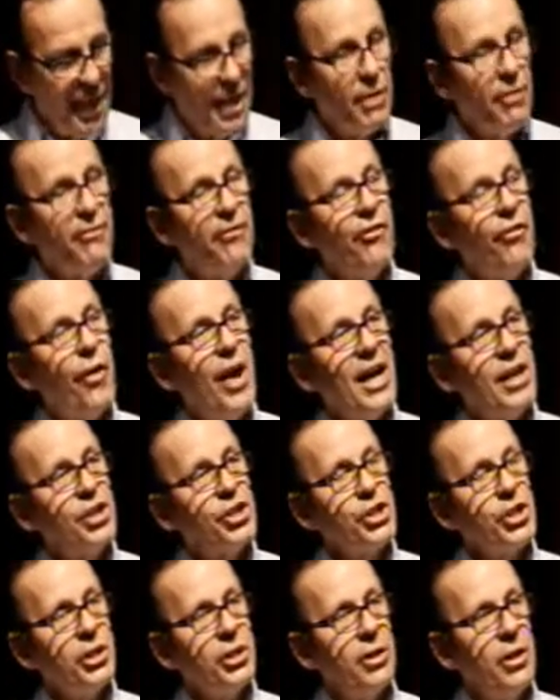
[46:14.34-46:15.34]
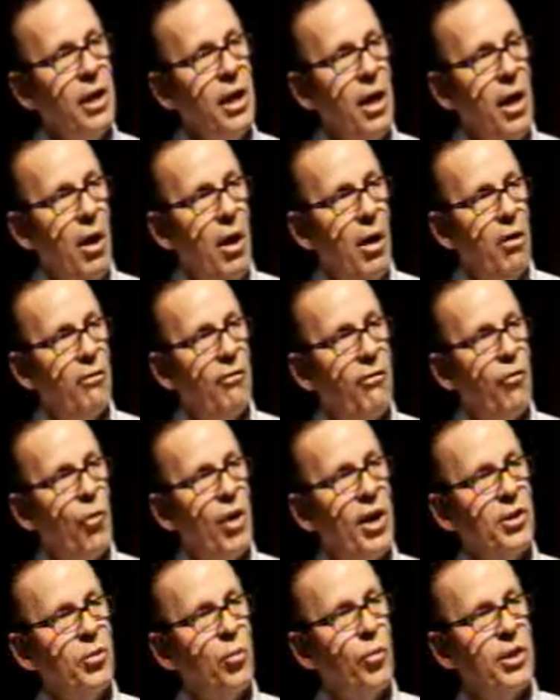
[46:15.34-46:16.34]
in a fraction
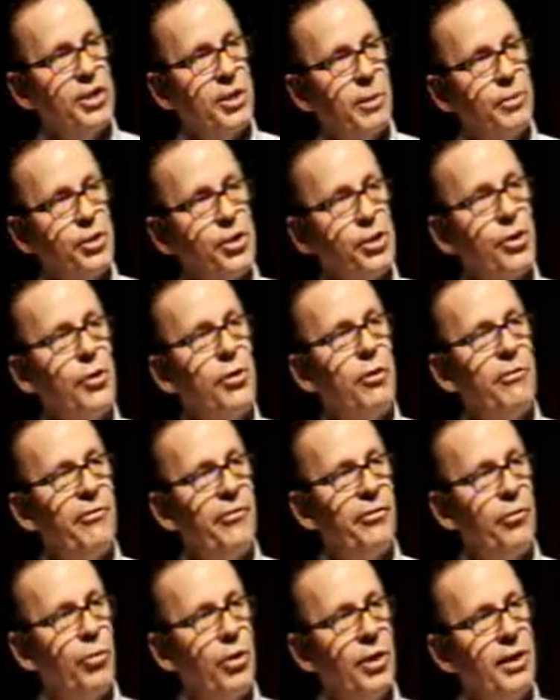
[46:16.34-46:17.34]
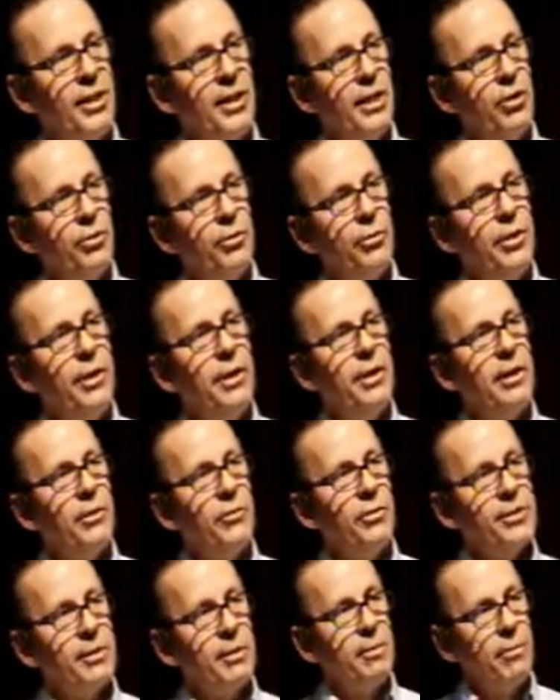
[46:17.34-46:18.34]
of what was observed when the
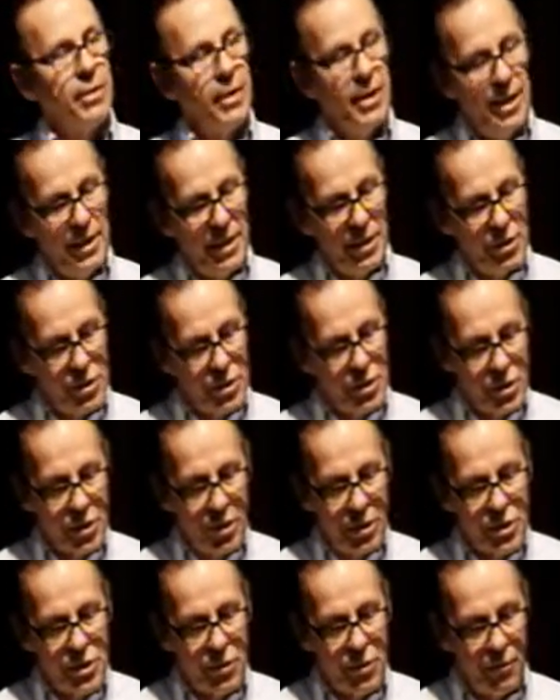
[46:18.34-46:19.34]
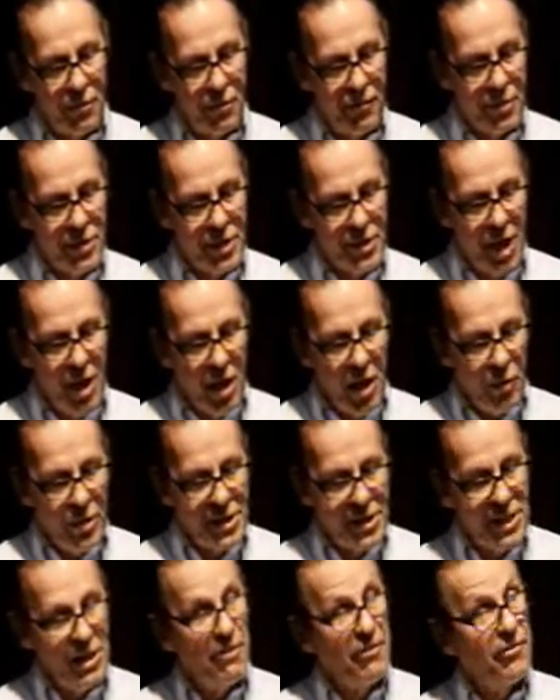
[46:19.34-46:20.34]
urea was applied at the soil surface,
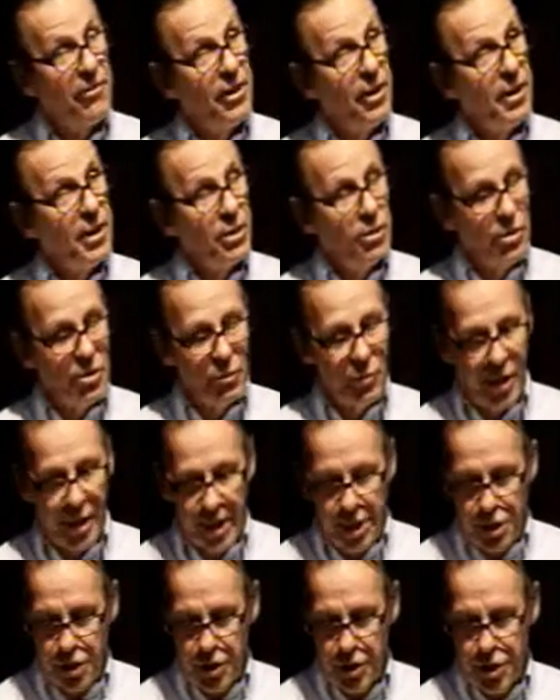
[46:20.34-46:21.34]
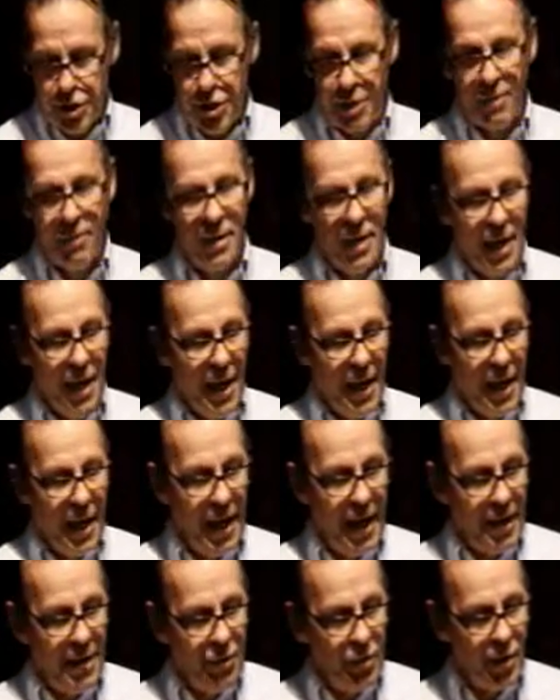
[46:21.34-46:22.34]
we see a very good relationship.
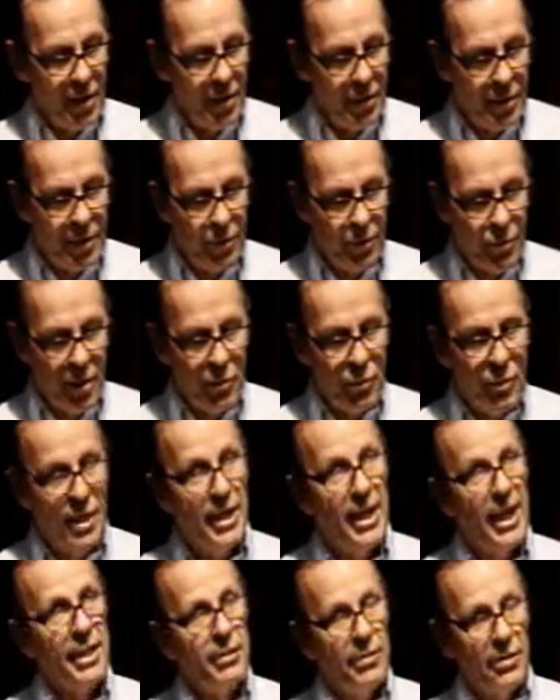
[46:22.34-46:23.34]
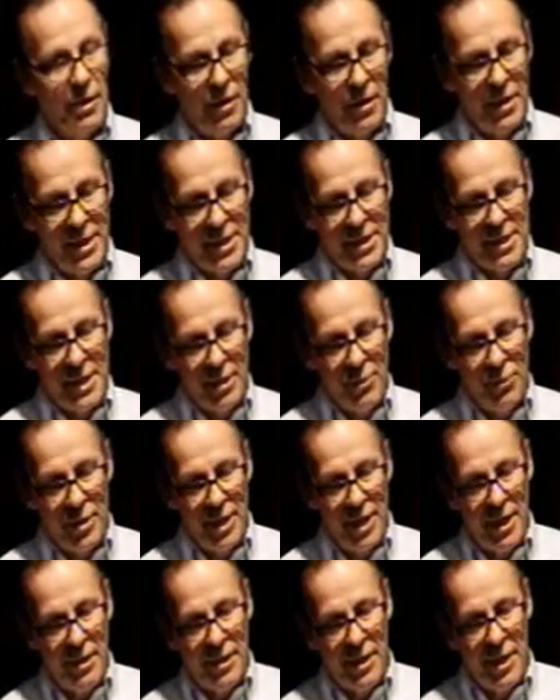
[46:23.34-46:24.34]
And what we get there is that
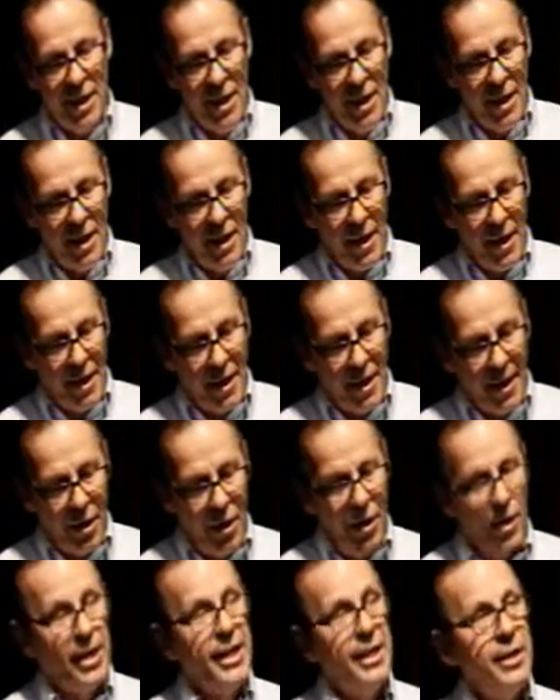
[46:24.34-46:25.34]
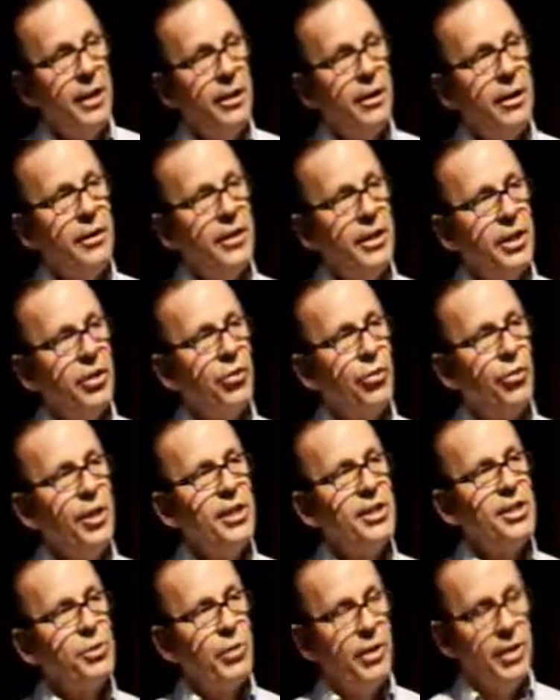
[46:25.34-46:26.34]
we get a linear
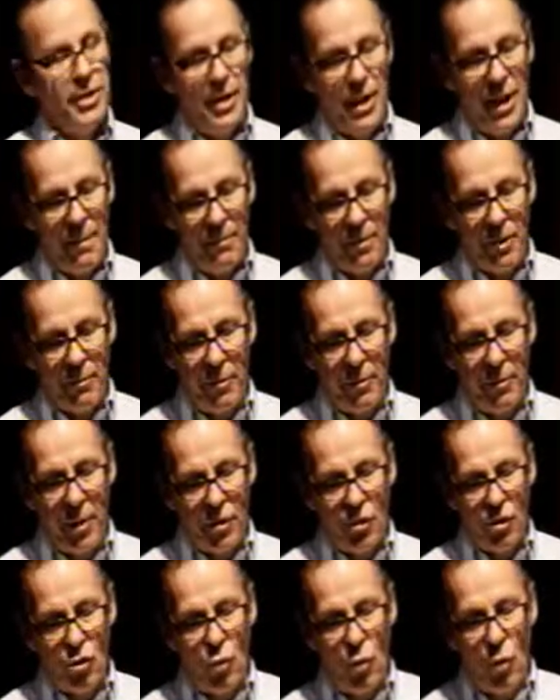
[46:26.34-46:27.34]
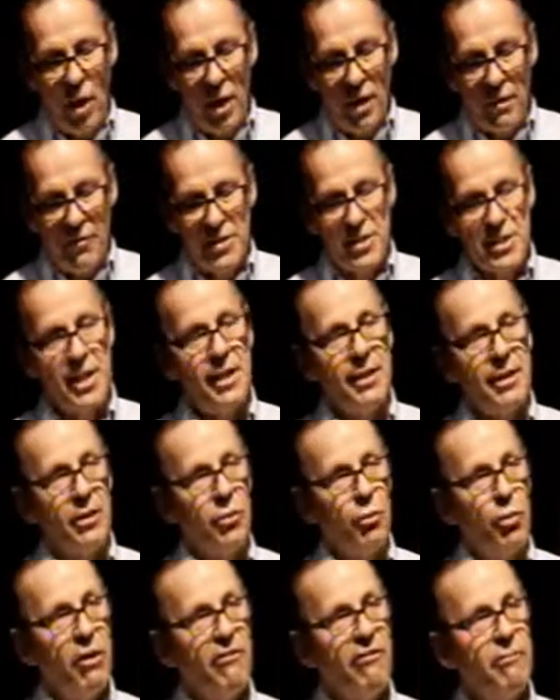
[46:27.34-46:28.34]
decrease with depth of about
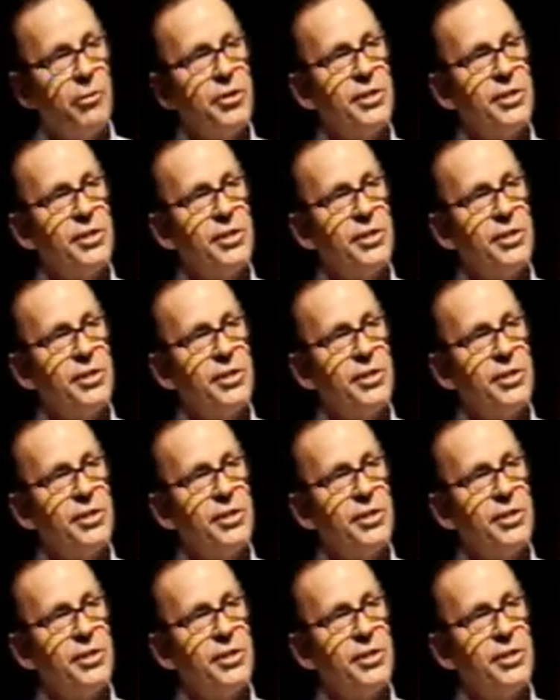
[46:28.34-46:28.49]
12%